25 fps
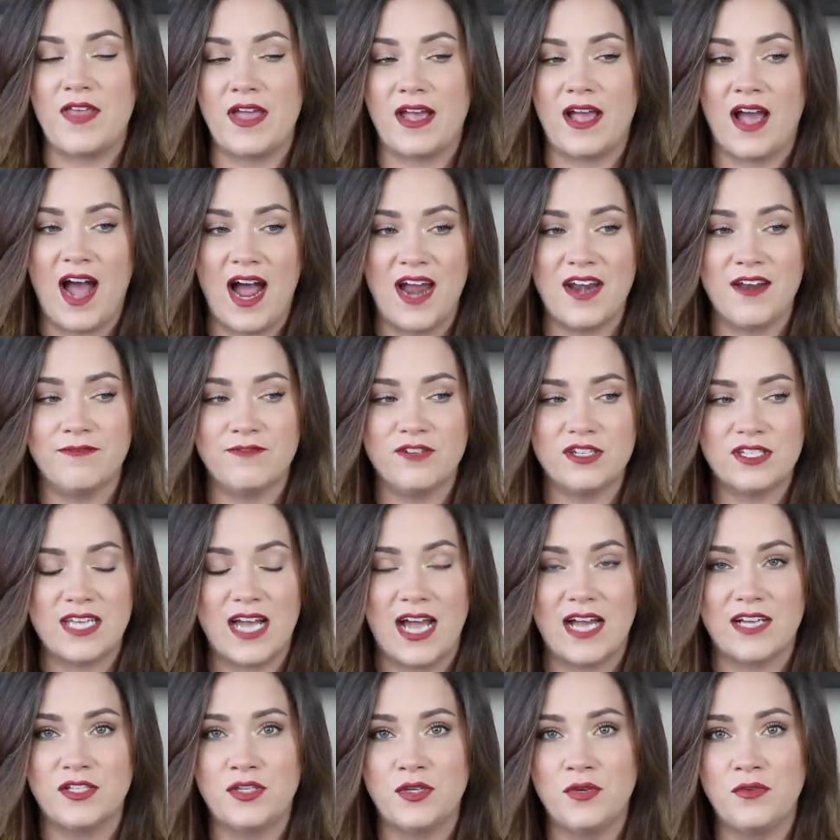They kind of just
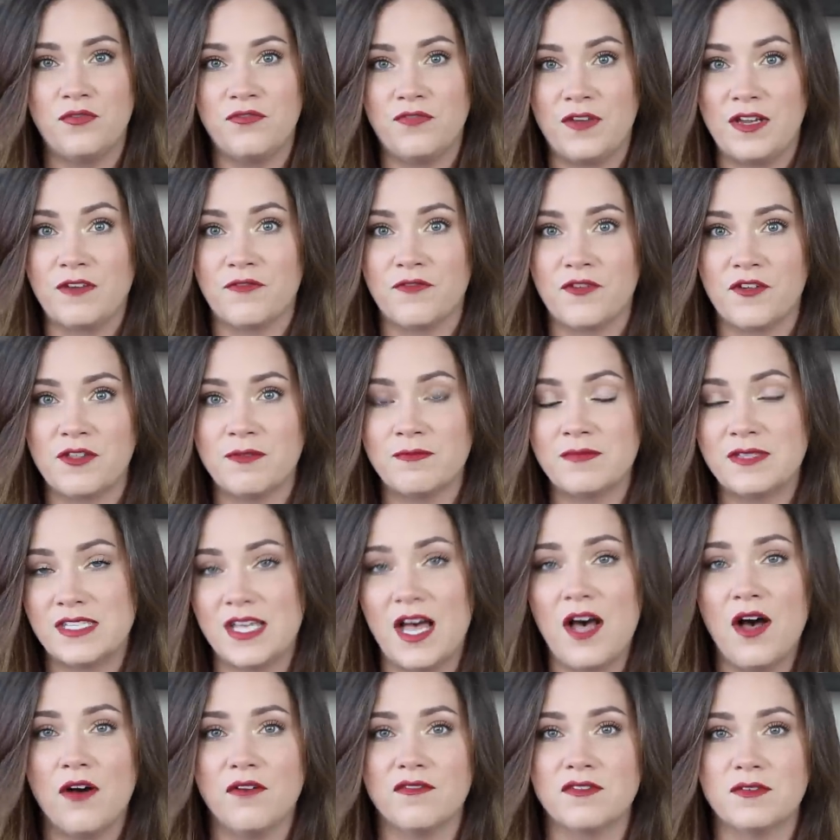had to fend for
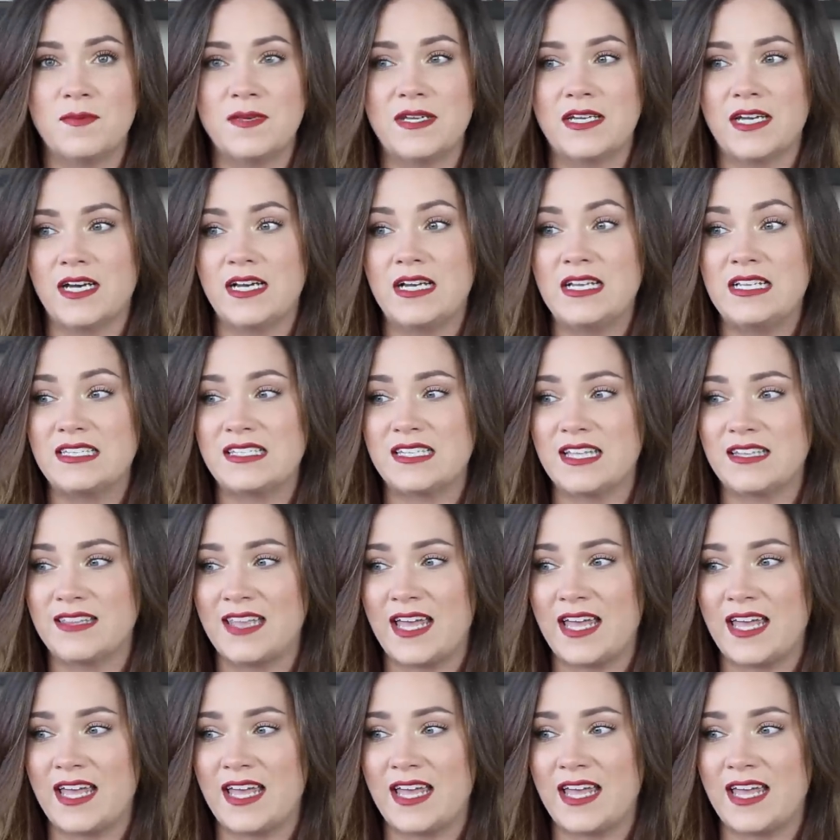themselves because